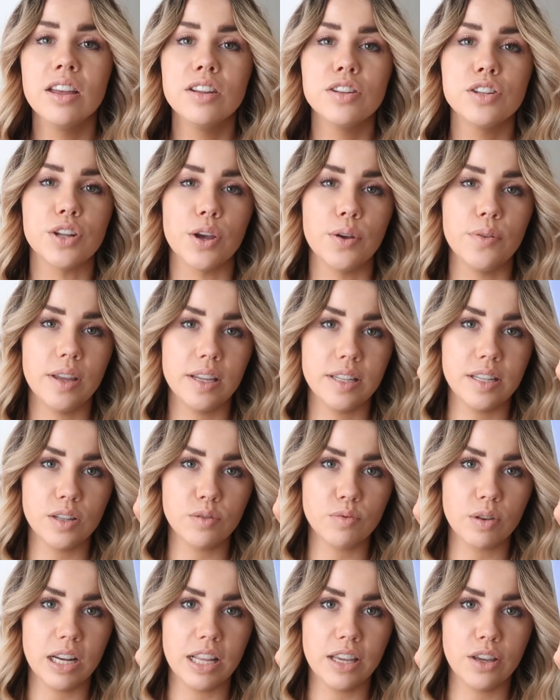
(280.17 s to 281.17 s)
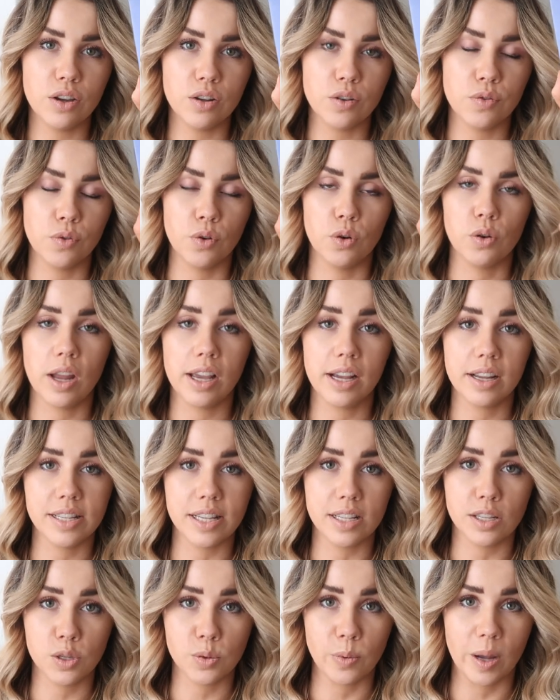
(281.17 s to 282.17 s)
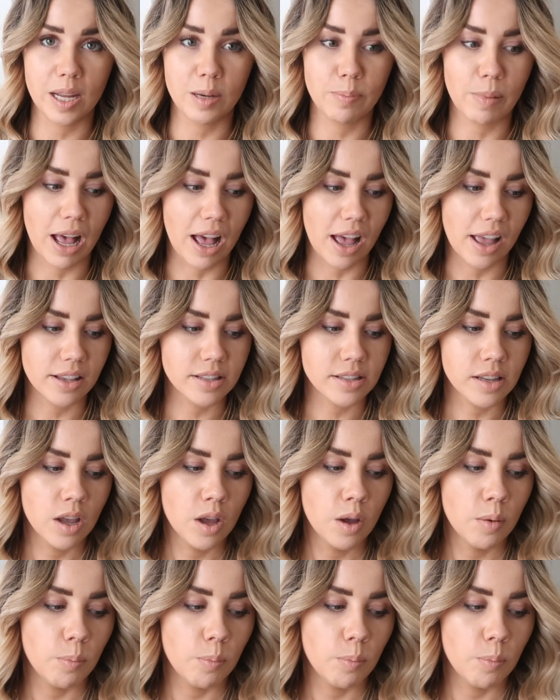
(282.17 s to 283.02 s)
So this is really good for, like I said, suede bags,